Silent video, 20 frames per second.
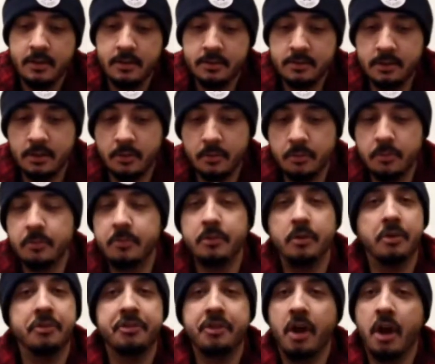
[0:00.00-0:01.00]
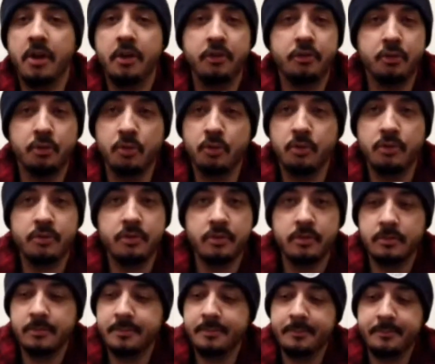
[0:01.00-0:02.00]
So not dinosaurs,
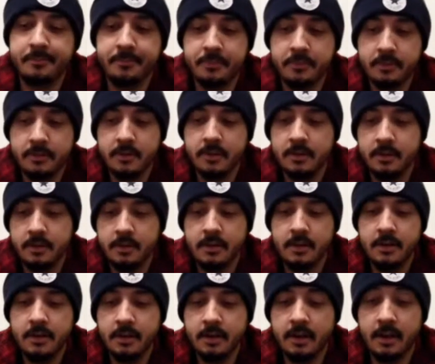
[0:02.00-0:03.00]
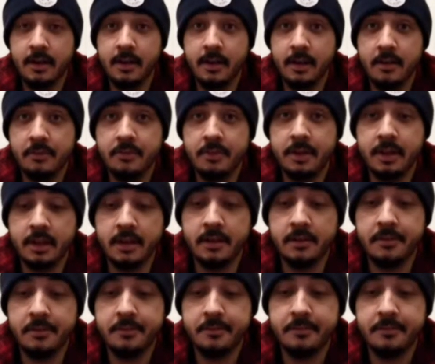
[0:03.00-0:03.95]
alive today.